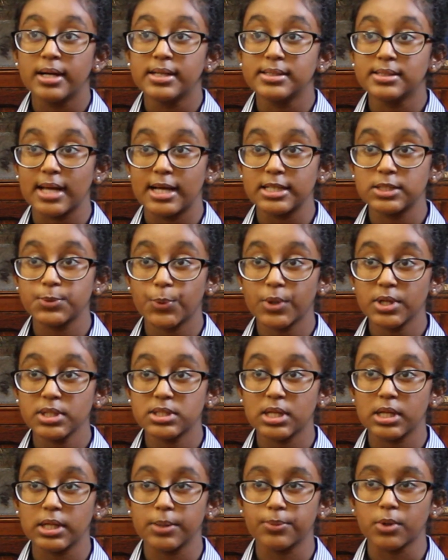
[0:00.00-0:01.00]
Desperate
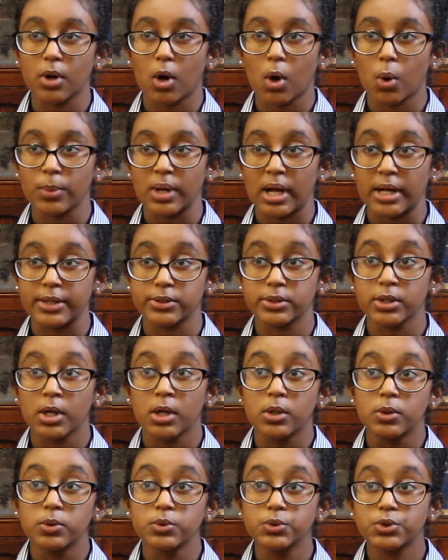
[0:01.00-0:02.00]
to leave the homeland,
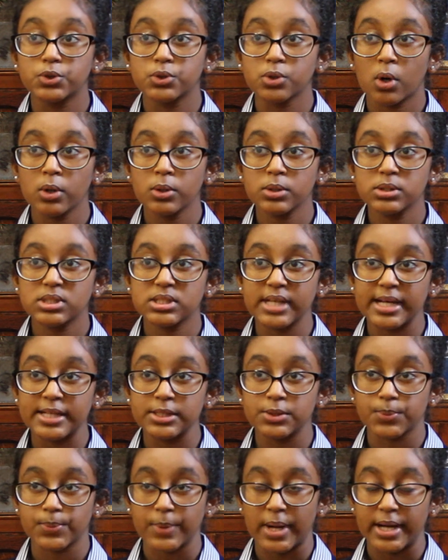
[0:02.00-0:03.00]
whose soil
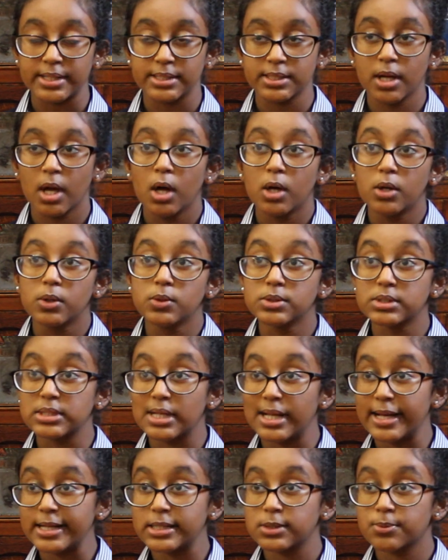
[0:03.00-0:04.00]
stains red, whose
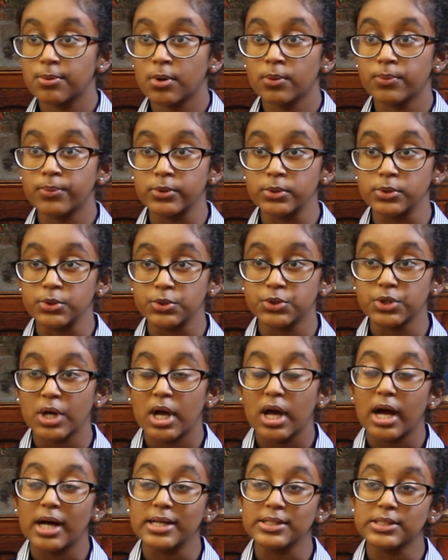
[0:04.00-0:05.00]
lakes flow rouge,
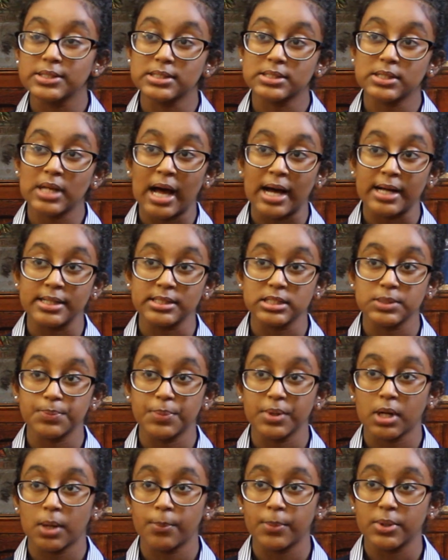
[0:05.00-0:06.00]
and whose land has
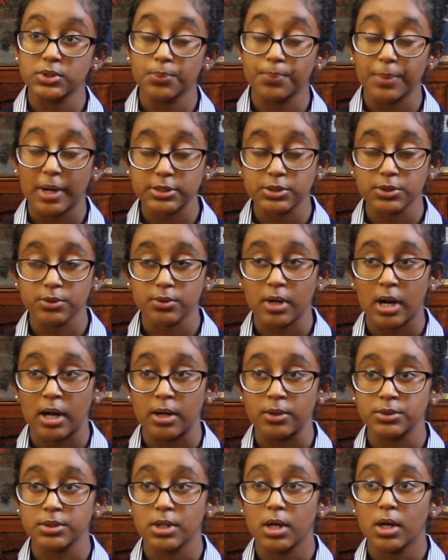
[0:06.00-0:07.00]
become but a
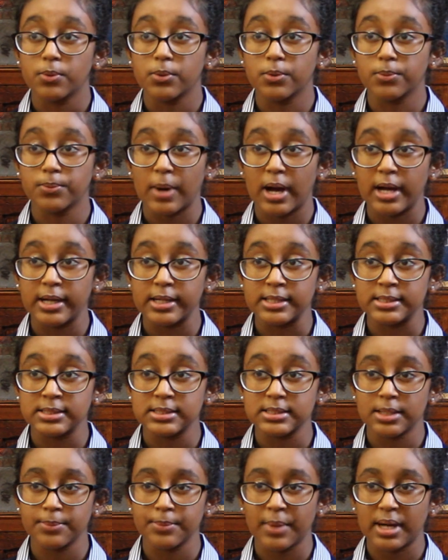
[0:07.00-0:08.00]
battleground for
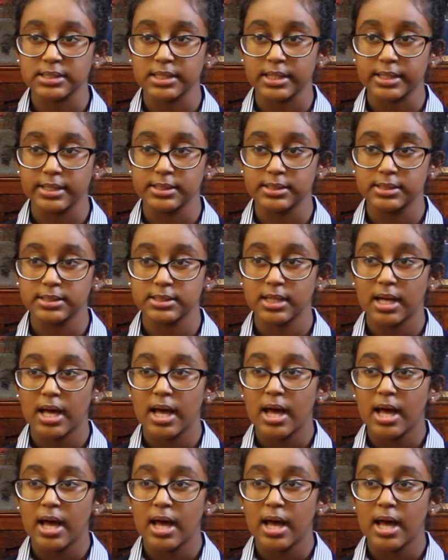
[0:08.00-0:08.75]
violence and massacres.